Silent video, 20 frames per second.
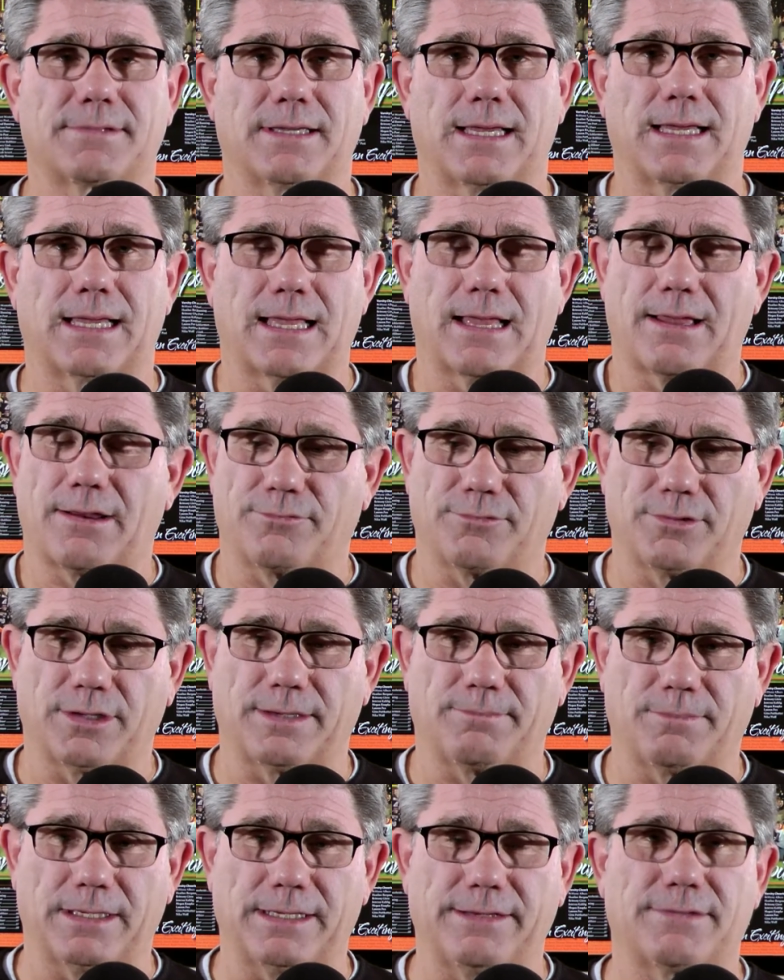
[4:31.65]
I really
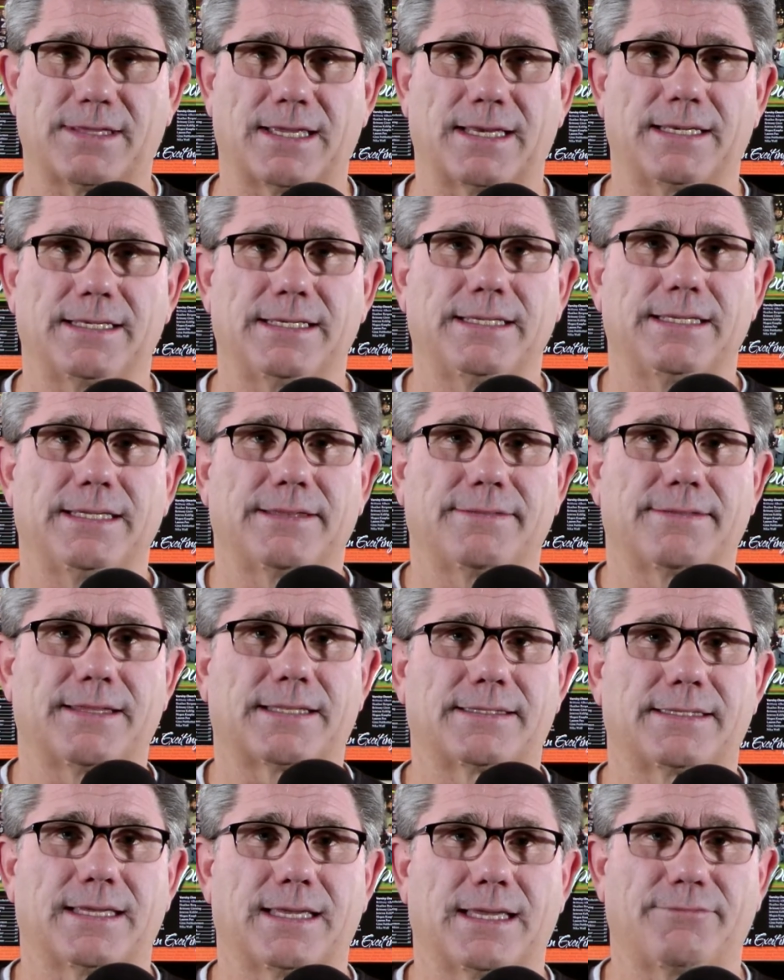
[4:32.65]
believe that
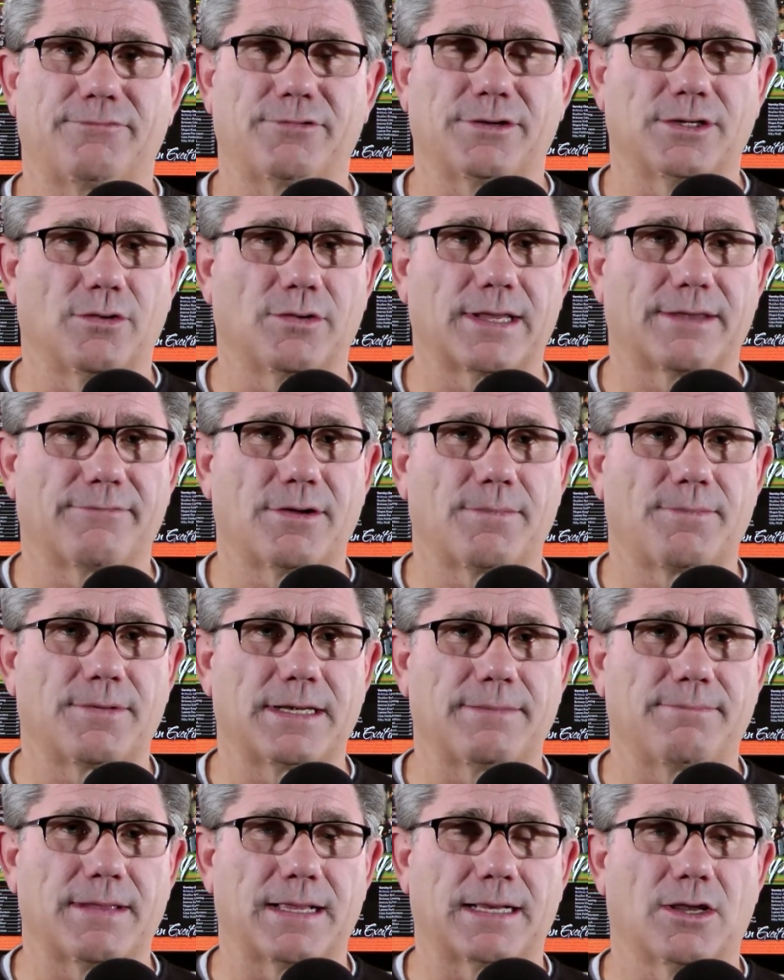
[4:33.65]
if we don't give up
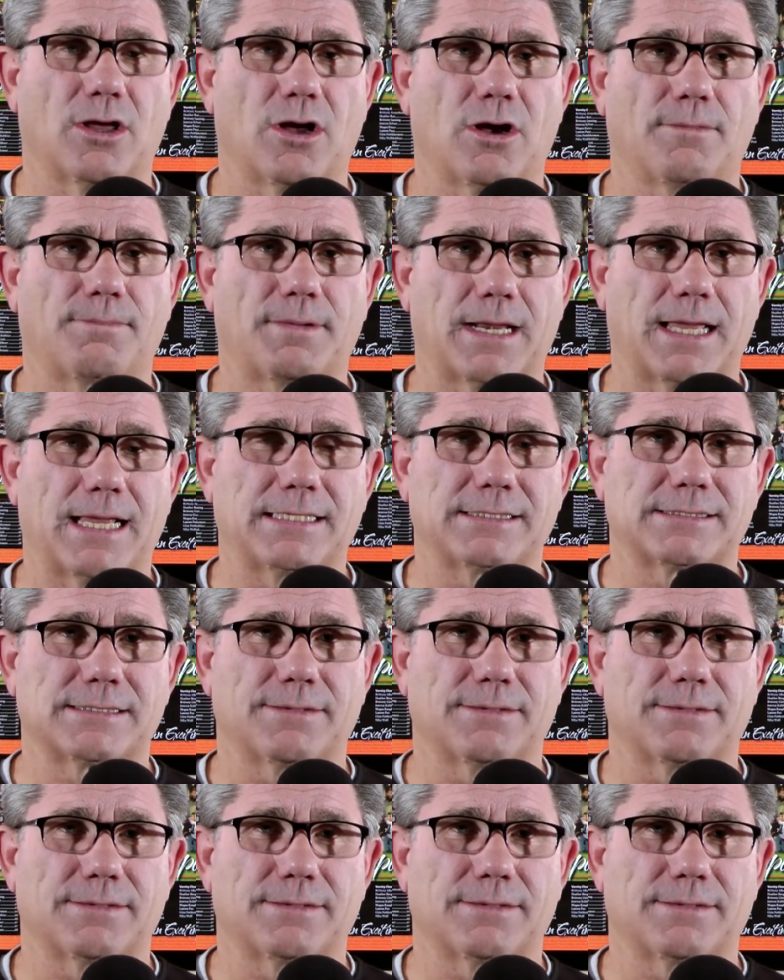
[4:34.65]
any big long plays,